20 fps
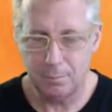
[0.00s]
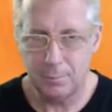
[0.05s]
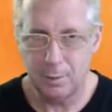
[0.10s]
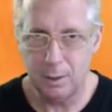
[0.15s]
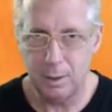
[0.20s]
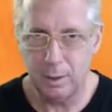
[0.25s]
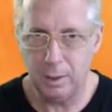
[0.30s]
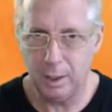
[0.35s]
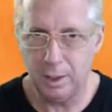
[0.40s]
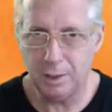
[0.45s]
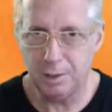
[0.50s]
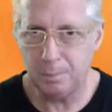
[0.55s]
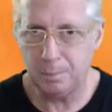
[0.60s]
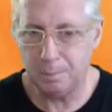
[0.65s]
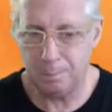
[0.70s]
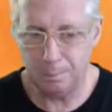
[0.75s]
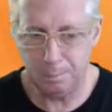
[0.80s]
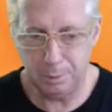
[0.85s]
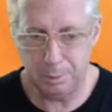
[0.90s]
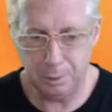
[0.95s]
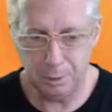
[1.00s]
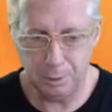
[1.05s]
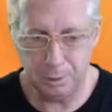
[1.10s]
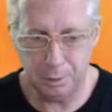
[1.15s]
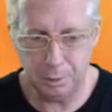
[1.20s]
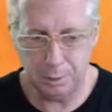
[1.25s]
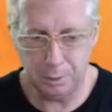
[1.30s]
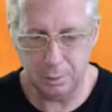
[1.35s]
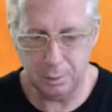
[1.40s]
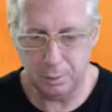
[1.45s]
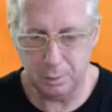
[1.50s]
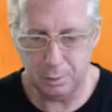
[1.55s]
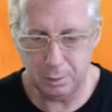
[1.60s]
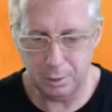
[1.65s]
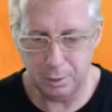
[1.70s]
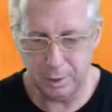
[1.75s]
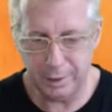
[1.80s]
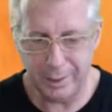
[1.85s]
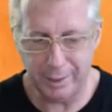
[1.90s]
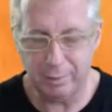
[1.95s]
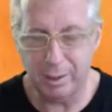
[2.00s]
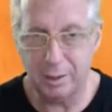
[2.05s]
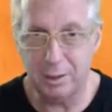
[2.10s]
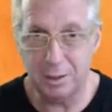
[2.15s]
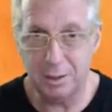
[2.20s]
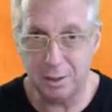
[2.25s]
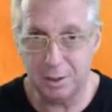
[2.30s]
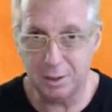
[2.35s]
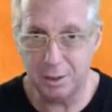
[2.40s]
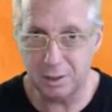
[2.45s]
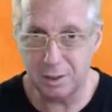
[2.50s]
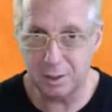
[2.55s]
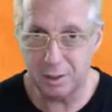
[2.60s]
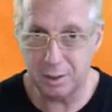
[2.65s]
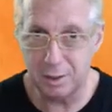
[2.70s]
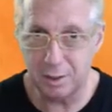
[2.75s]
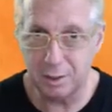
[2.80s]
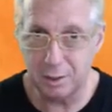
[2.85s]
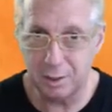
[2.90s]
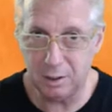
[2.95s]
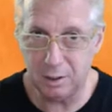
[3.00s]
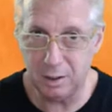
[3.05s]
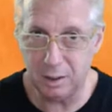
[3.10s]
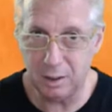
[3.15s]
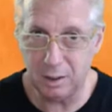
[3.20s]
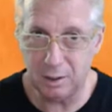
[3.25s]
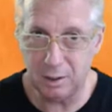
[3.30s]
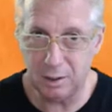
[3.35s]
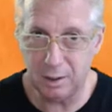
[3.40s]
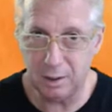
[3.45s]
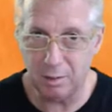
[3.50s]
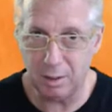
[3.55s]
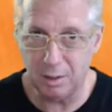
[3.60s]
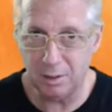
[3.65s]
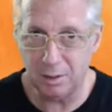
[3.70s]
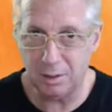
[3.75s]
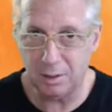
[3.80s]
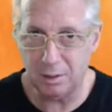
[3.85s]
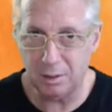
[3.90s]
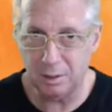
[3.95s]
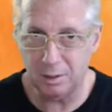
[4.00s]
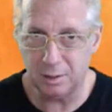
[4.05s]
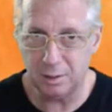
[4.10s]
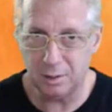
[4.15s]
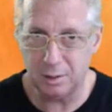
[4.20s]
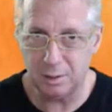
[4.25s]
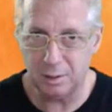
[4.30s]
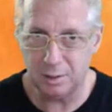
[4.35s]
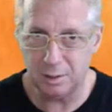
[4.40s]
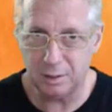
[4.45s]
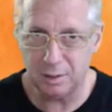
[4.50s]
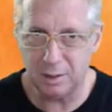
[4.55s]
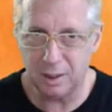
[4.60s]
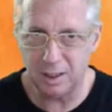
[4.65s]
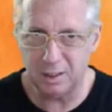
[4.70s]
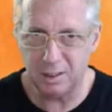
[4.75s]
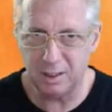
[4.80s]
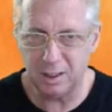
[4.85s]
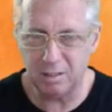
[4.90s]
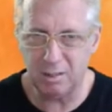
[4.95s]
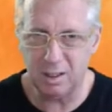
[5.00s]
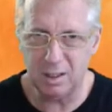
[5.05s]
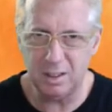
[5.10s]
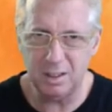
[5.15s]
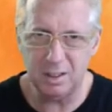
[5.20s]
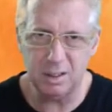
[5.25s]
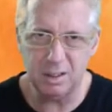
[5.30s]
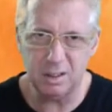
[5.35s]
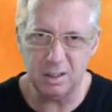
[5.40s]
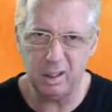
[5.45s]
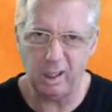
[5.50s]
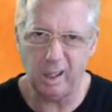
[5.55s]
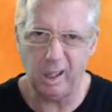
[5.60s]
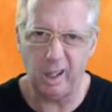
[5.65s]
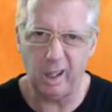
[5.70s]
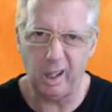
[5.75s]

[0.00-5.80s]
And let's put Terrans. T and Terrans. Terrans. Nah.